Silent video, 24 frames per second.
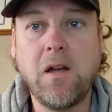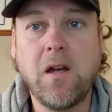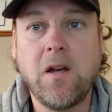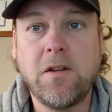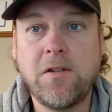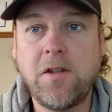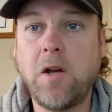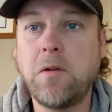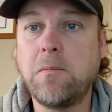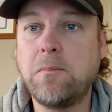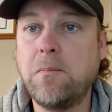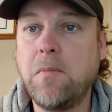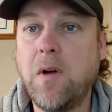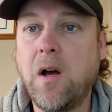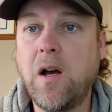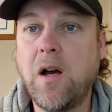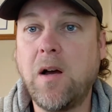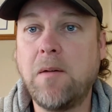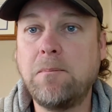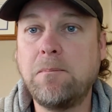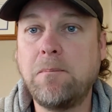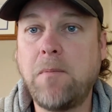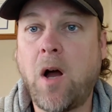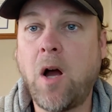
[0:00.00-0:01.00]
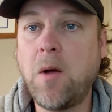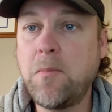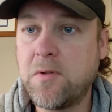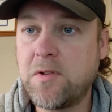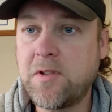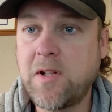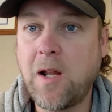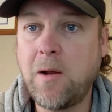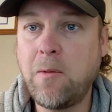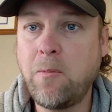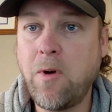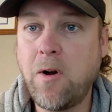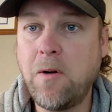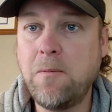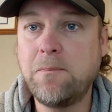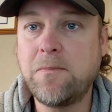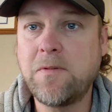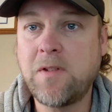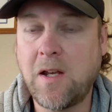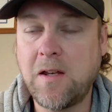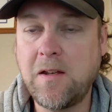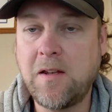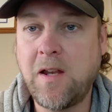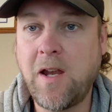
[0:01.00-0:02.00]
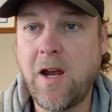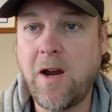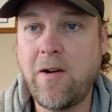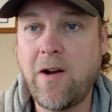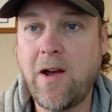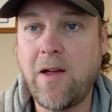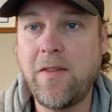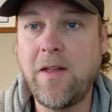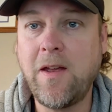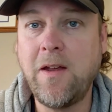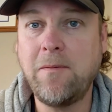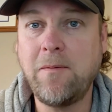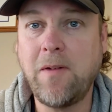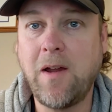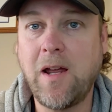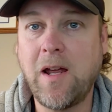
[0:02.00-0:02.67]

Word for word: so, hope you're staying well. Take care out there,